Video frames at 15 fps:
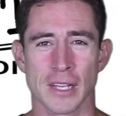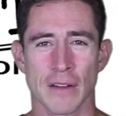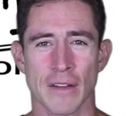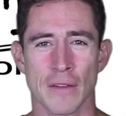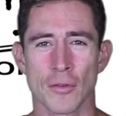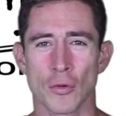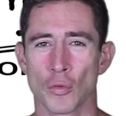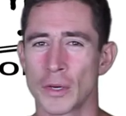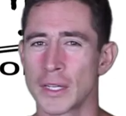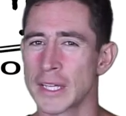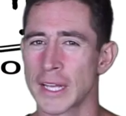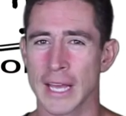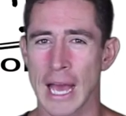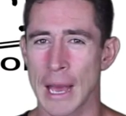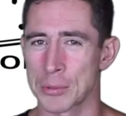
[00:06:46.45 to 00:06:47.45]
that have ever
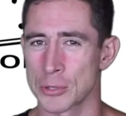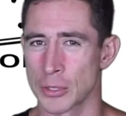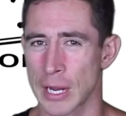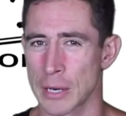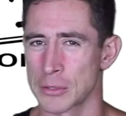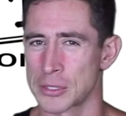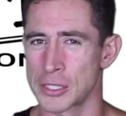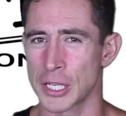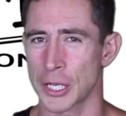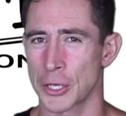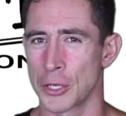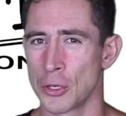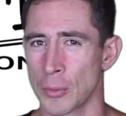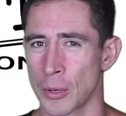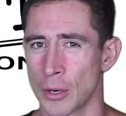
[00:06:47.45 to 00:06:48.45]
really captured our sick
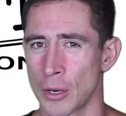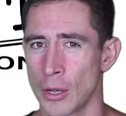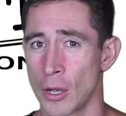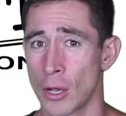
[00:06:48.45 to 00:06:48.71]
humor